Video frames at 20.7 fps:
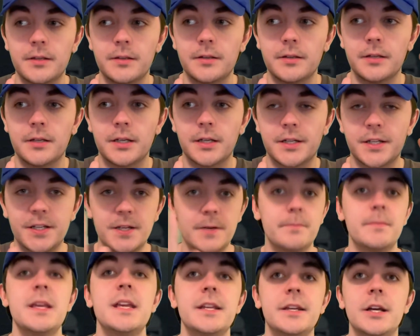uh,
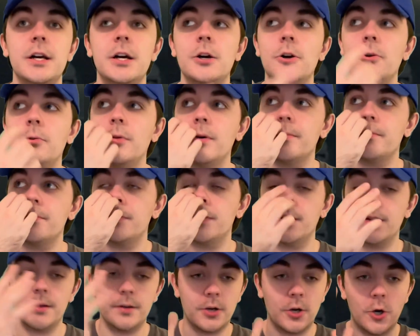Kamino,
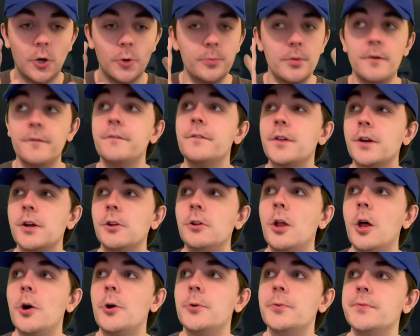the home of the
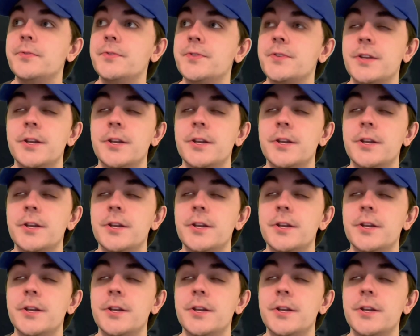clones,